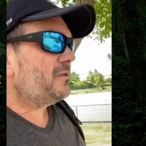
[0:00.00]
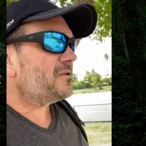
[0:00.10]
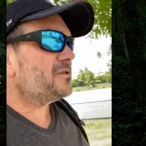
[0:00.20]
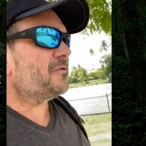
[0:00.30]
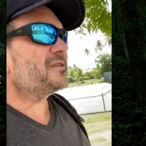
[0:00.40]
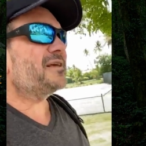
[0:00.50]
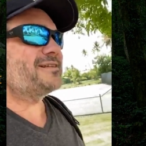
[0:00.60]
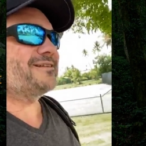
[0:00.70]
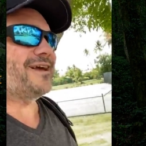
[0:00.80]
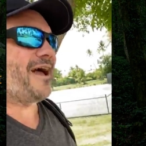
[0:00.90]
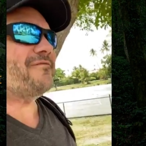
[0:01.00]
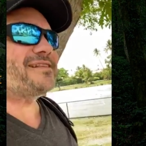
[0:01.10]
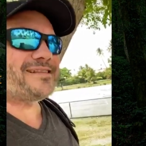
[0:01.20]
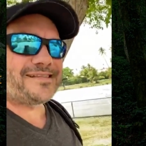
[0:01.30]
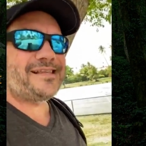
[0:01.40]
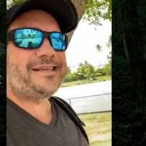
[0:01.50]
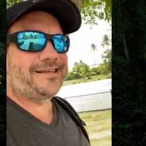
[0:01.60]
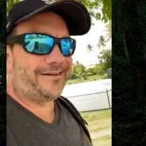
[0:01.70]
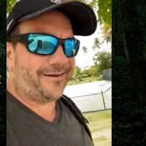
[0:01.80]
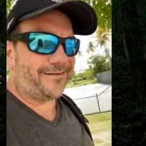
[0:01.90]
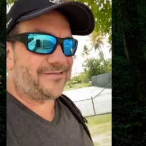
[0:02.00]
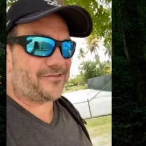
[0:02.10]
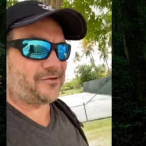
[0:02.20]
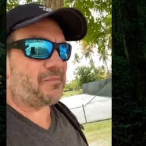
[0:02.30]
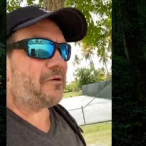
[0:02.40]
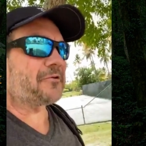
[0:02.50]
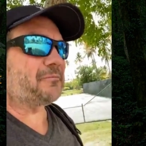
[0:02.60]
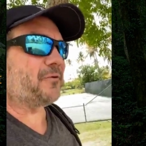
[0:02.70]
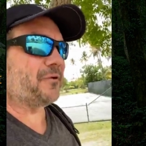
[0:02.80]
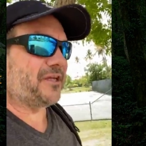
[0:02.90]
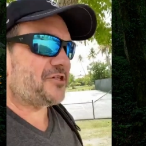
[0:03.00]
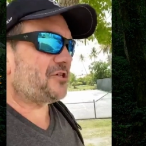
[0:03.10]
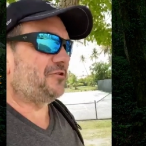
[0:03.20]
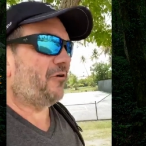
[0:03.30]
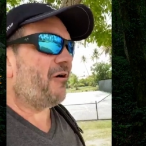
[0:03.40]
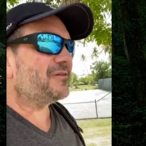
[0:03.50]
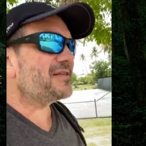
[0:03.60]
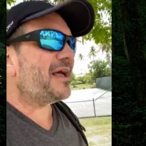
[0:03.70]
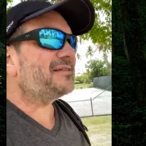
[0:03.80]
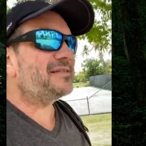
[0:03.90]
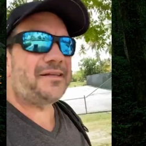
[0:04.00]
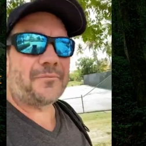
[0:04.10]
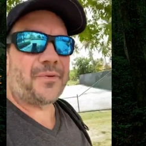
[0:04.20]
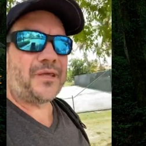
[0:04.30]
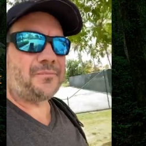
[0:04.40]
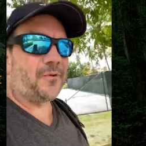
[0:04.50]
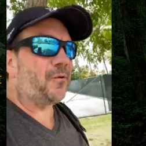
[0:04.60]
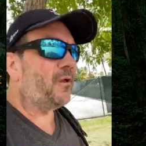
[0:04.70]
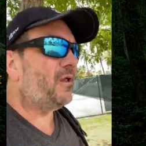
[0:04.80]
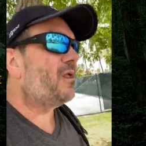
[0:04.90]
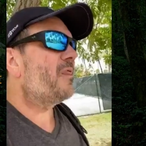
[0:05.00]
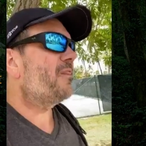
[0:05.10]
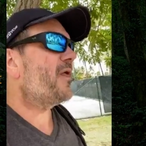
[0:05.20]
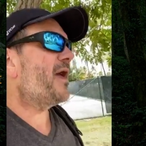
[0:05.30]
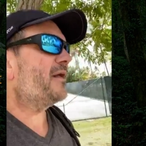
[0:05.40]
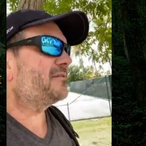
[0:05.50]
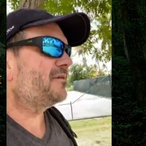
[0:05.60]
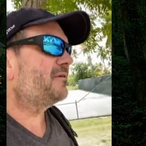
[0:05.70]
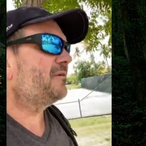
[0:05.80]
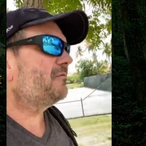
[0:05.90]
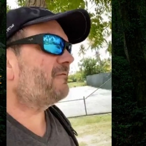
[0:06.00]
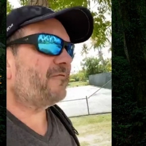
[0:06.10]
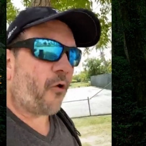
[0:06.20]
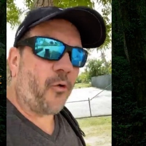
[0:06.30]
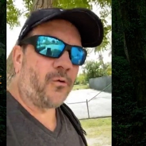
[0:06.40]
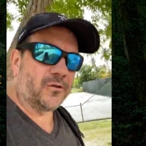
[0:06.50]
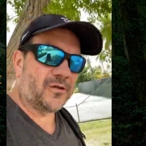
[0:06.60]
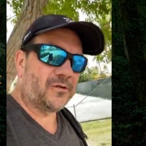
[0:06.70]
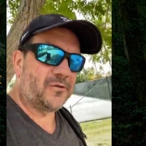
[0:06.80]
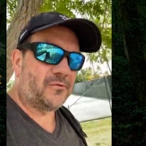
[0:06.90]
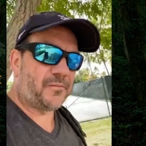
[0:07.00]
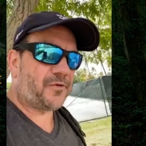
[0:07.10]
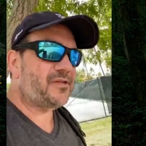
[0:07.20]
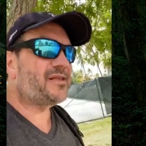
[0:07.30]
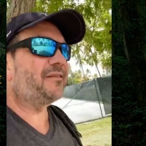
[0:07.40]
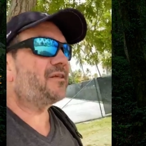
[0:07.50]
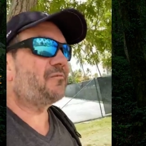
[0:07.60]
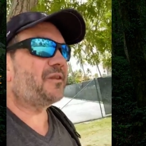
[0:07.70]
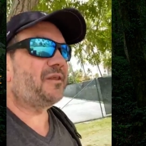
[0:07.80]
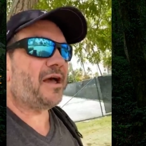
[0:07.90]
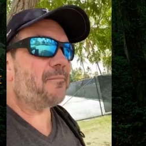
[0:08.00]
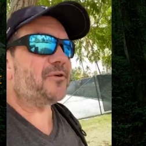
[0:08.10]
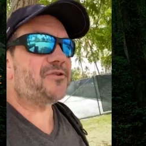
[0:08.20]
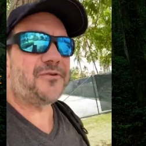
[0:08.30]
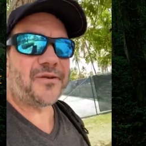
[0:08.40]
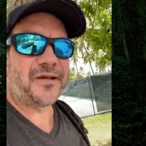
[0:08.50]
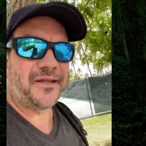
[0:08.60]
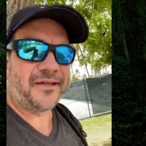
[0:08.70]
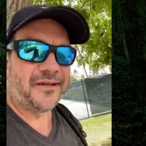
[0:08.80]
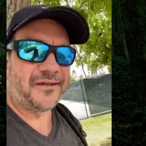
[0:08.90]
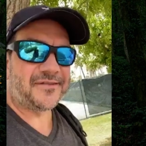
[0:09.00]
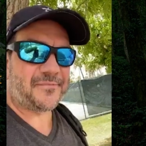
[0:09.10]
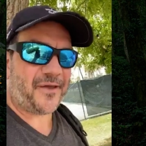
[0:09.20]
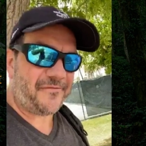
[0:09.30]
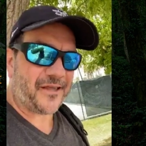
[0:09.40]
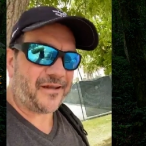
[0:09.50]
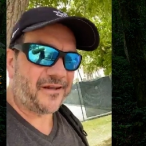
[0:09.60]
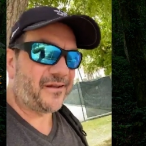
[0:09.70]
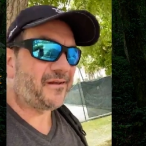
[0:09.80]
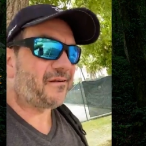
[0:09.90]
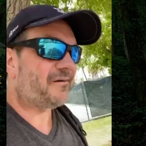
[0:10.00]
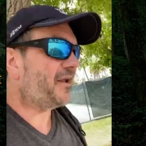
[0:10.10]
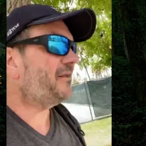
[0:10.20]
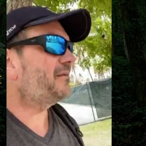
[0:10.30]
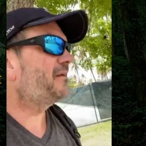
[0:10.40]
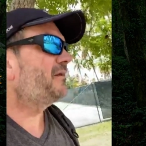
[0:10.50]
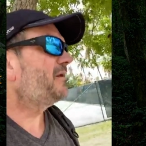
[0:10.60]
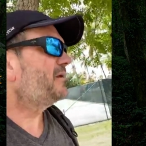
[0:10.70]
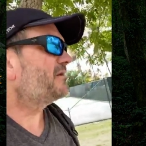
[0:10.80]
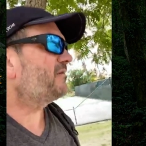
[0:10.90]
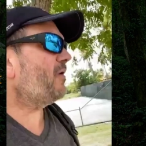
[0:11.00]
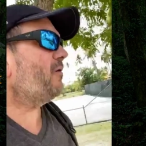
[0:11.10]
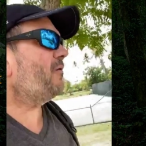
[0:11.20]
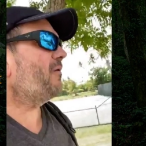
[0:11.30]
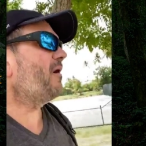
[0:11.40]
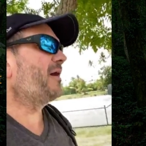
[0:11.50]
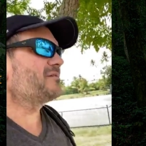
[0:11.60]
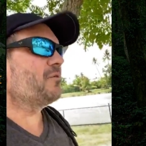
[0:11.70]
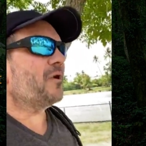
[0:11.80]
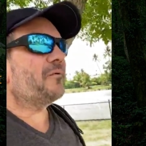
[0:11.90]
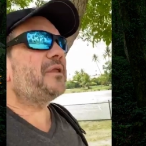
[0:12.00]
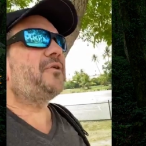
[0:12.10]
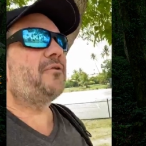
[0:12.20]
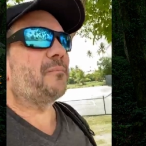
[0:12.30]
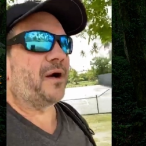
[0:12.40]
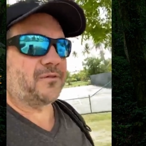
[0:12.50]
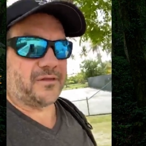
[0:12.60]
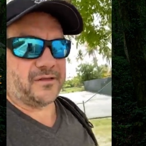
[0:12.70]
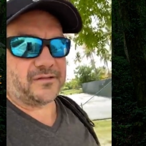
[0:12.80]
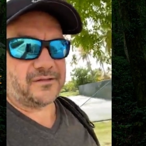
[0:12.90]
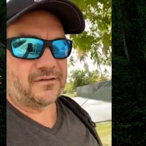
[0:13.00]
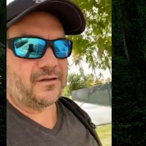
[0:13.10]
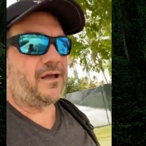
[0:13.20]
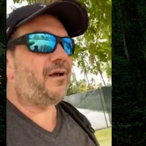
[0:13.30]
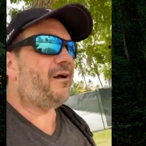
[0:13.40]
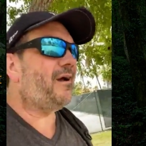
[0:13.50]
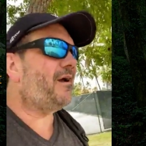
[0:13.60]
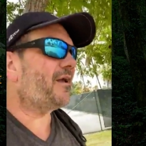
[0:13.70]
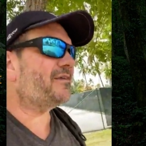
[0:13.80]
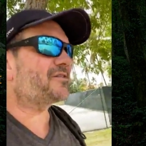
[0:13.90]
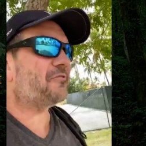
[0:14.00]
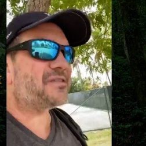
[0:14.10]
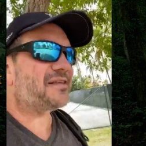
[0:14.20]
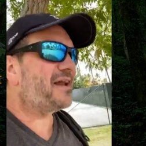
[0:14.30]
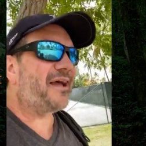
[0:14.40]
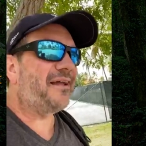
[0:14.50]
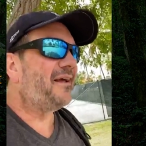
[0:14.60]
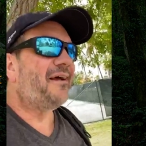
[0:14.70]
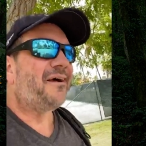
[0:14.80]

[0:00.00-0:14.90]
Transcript: there's no such, I haven't seen an unsurmountable issue. All I see are people that fold when presented with the opportunity to pivot. Right. So, all right. So what do we do about this? Because Chris and I,